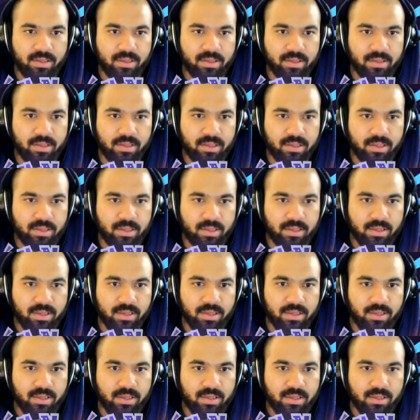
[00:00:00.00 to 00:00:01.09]

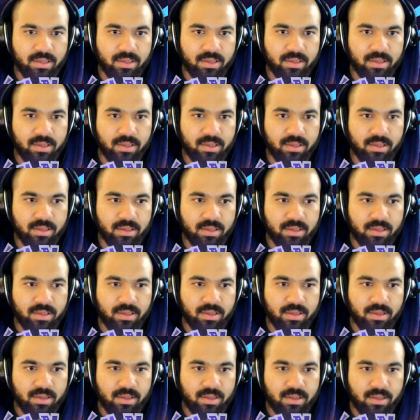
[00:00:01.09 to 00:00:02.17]

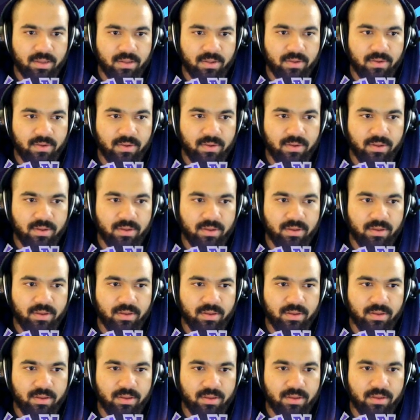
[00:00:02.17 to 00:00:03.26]

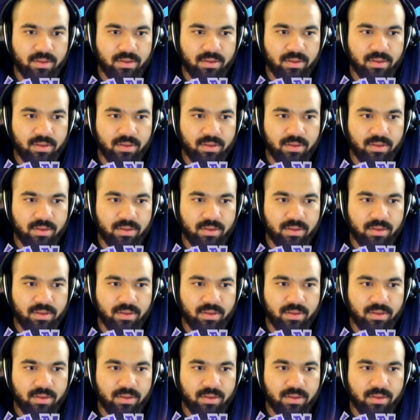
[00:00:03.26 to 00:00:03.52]
(silence)